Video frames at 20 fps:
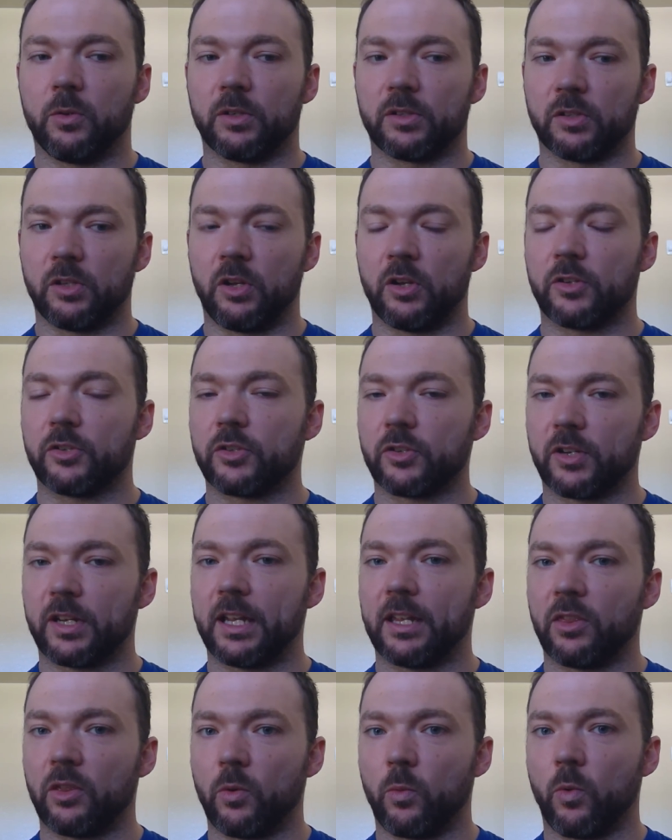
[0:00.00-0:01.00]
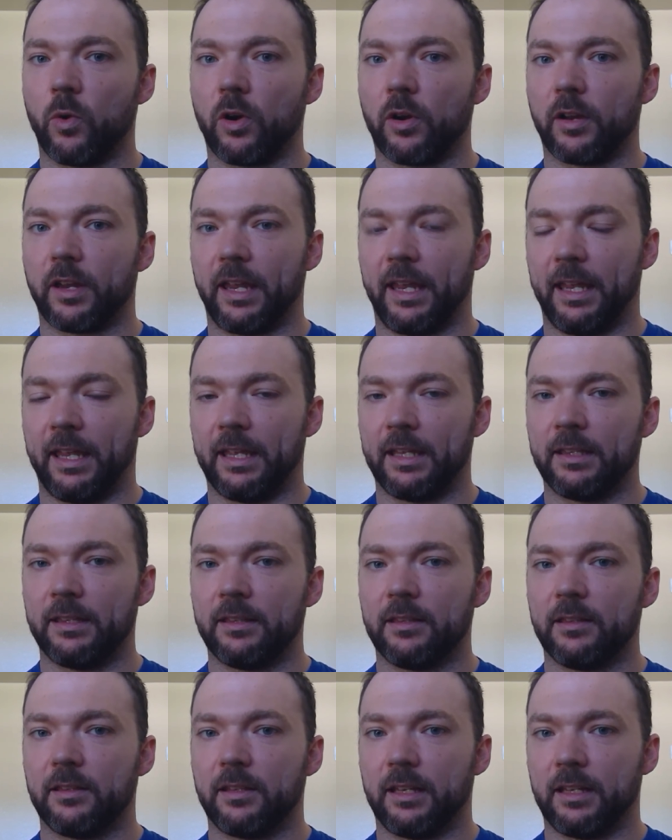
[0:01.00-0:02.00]
As long as you're getting the work
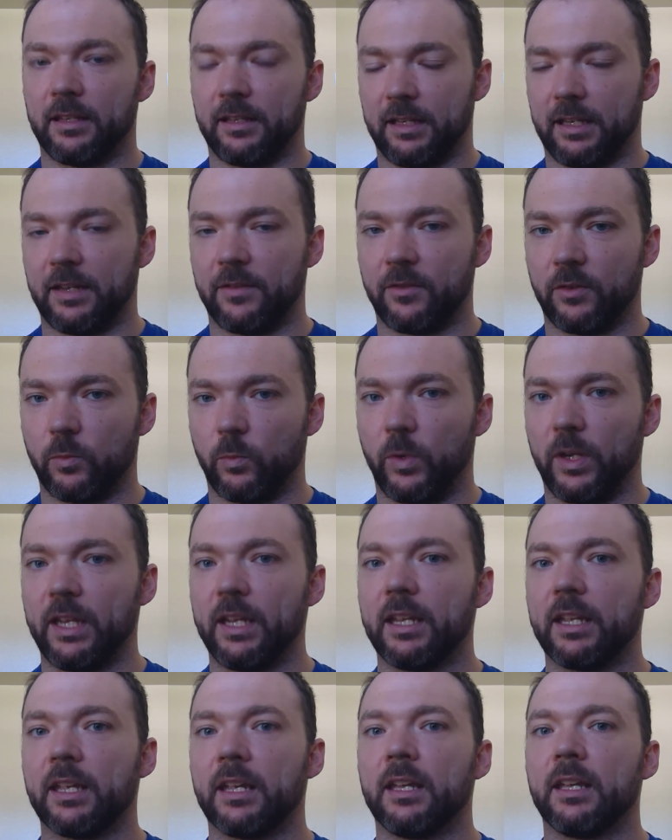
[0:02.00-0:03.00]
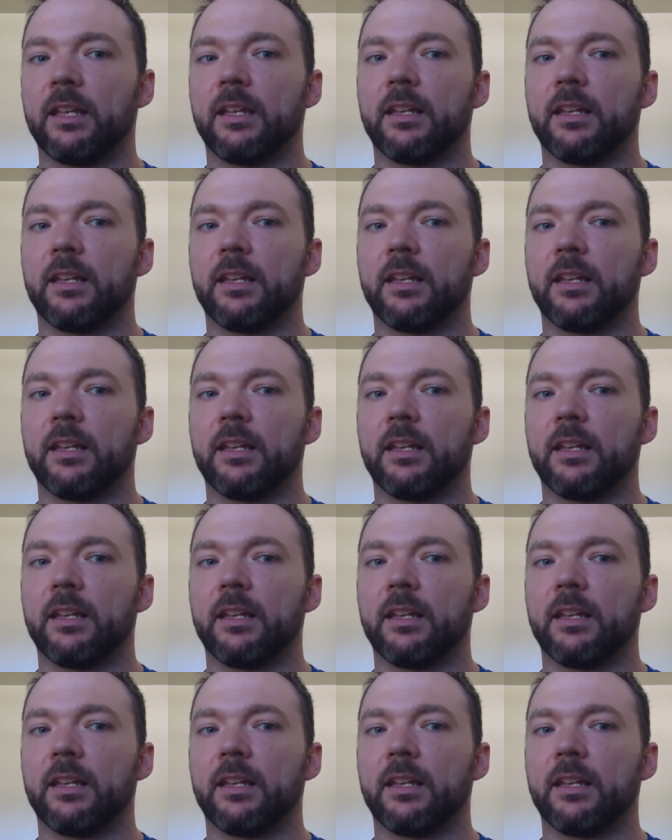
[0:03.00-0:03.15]
in a given week,